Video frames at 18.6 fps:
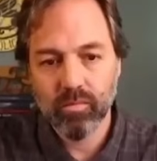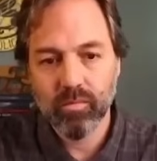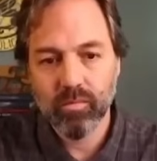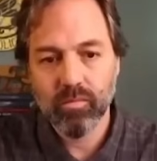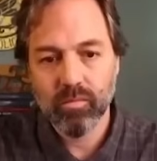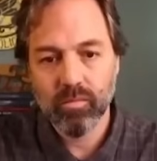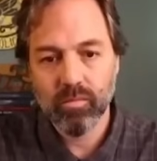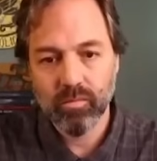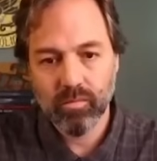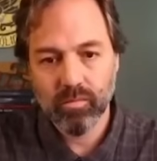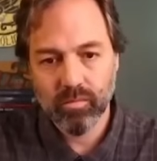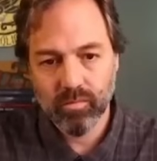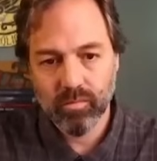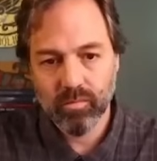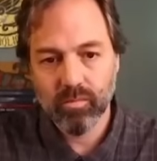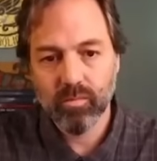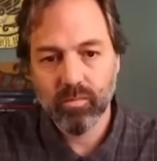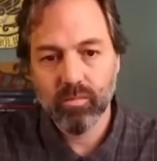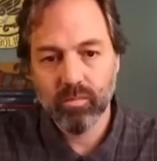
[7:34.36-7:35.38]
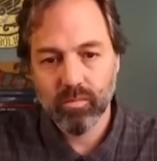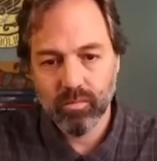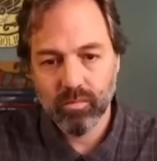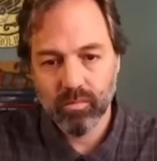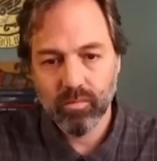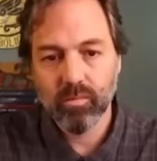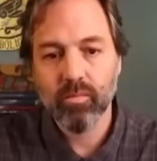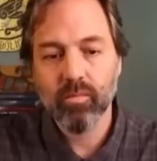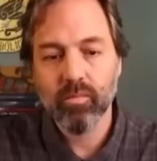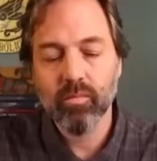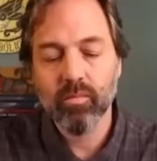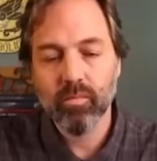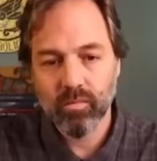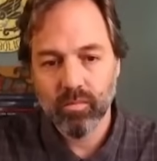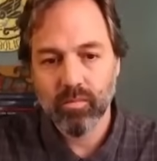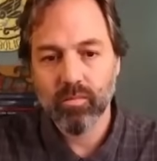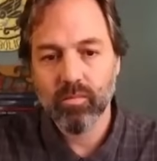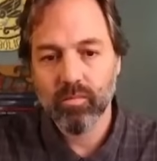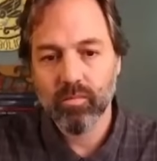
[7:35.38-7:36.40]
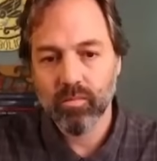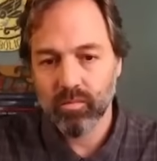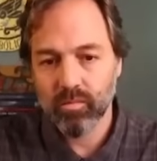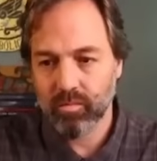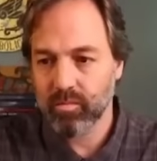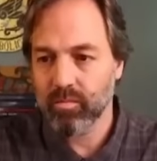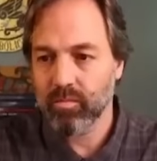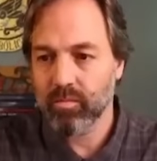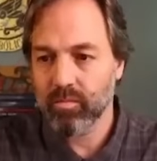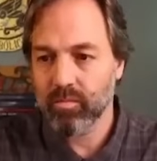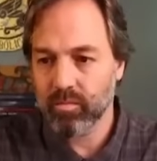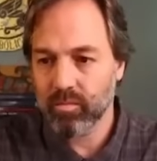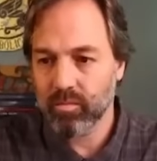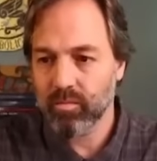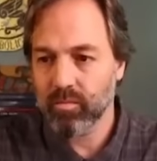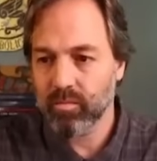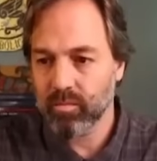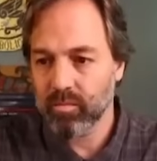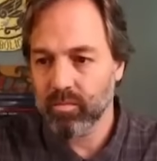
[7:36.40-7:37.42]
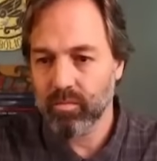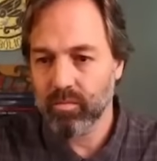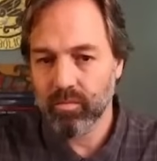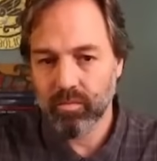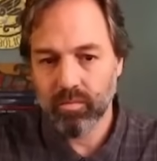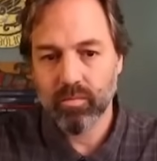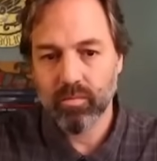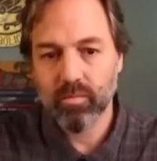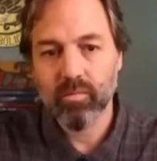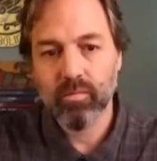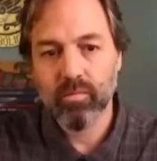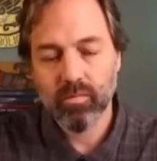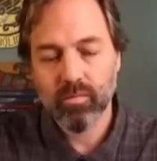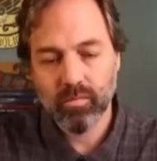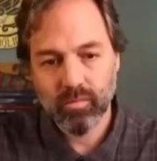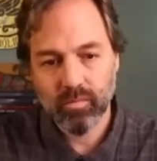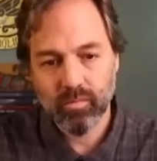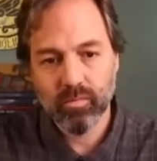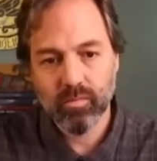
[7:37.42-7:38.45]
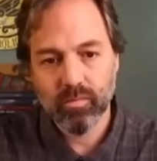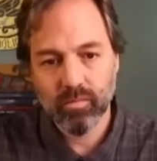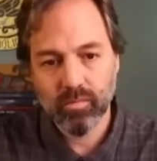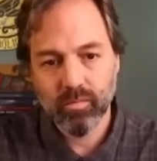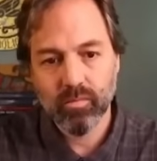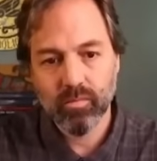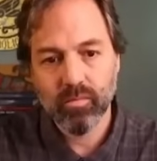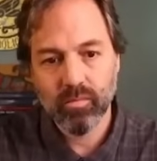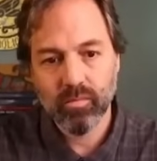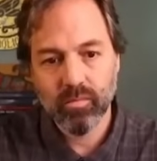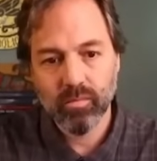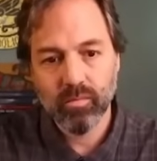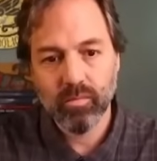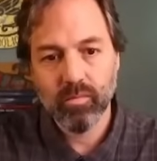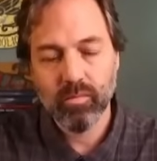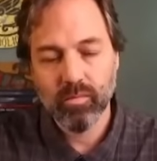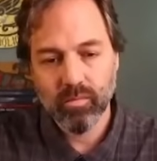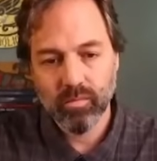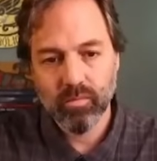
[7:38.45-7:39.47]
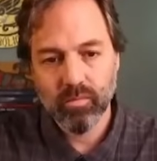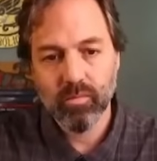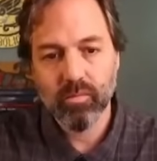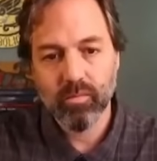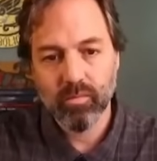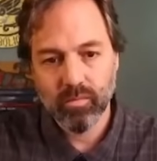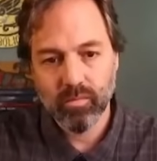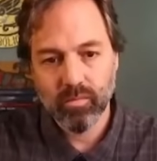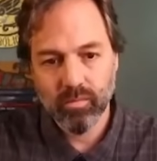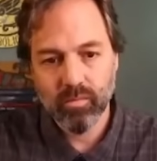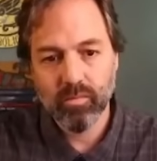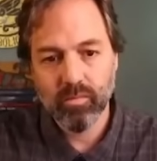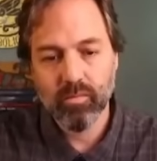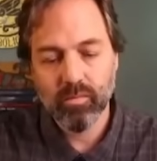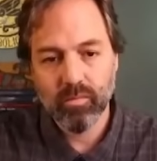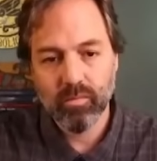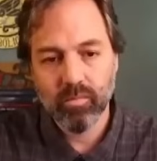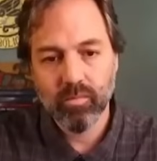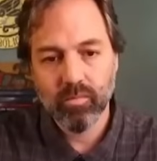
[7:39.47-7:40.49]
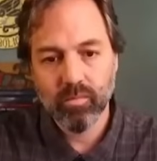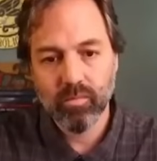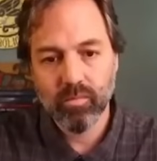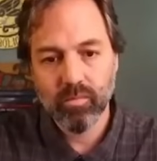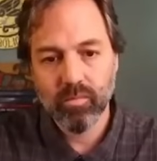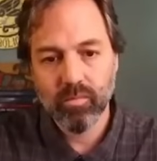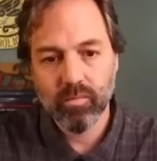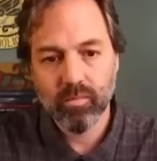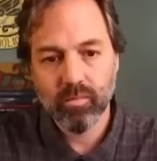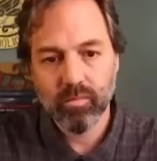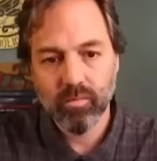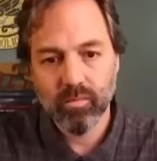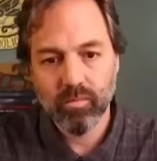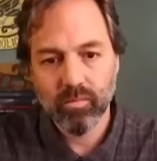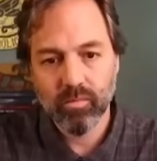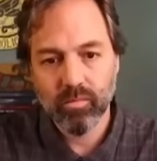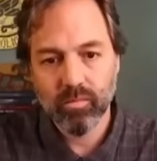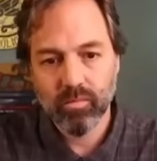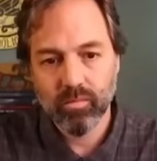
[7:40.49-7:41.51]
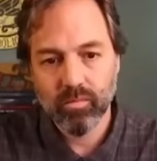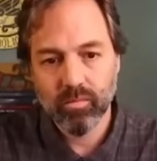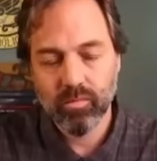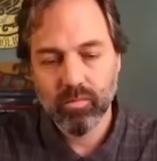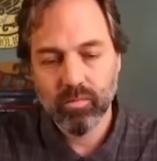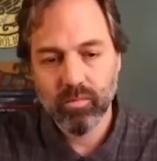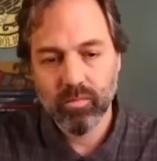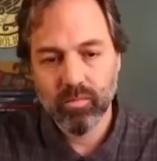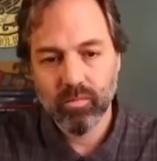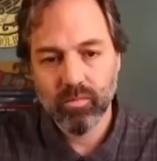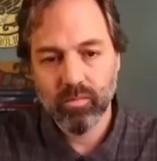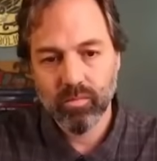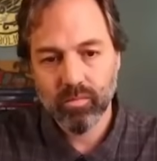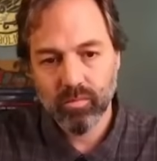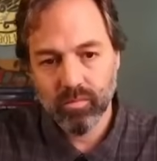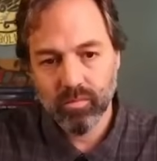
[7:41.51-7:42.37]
This person isn't speaking.